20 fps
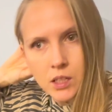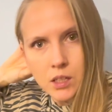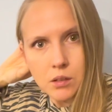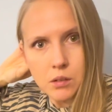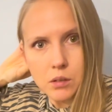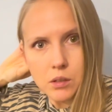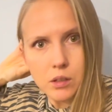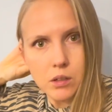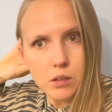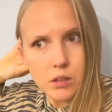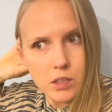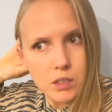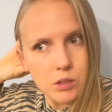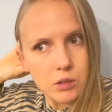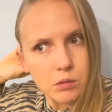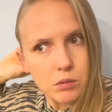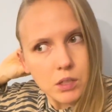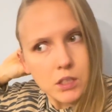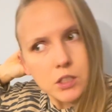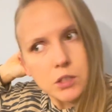we're going to
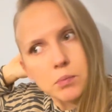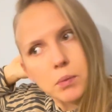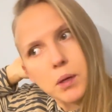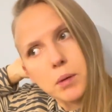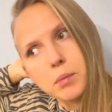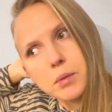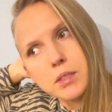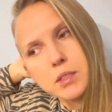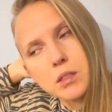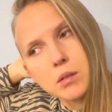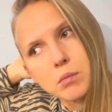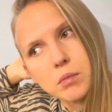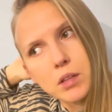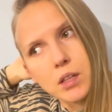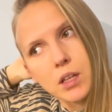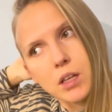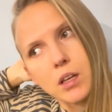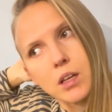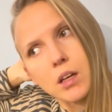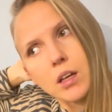watch maybe
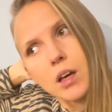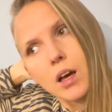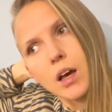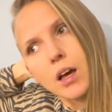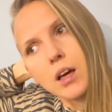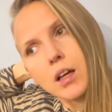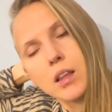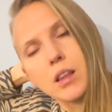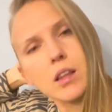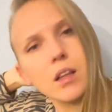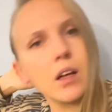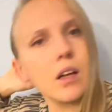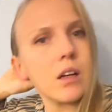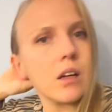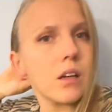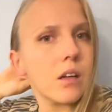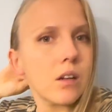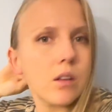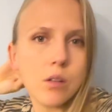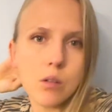something, and then,
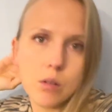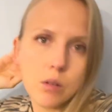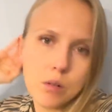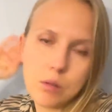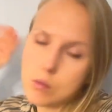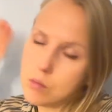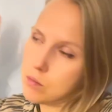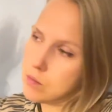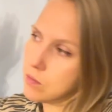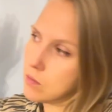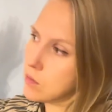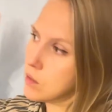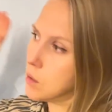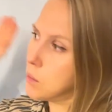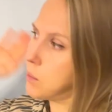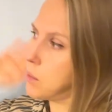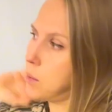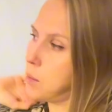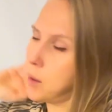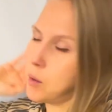you know,
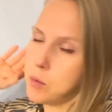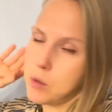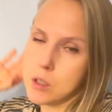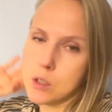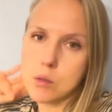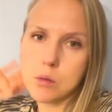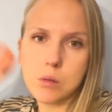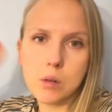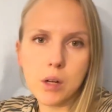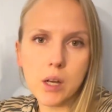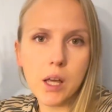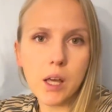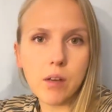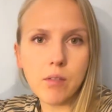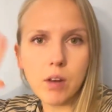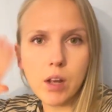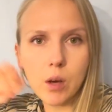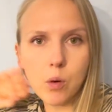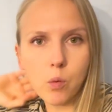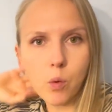maybe we do an
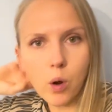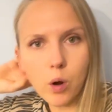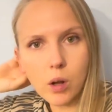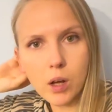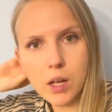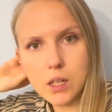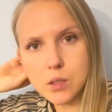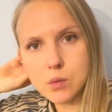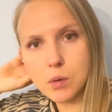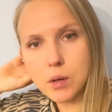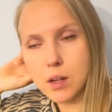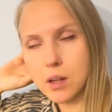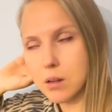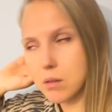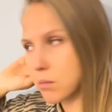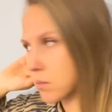evening walk as well,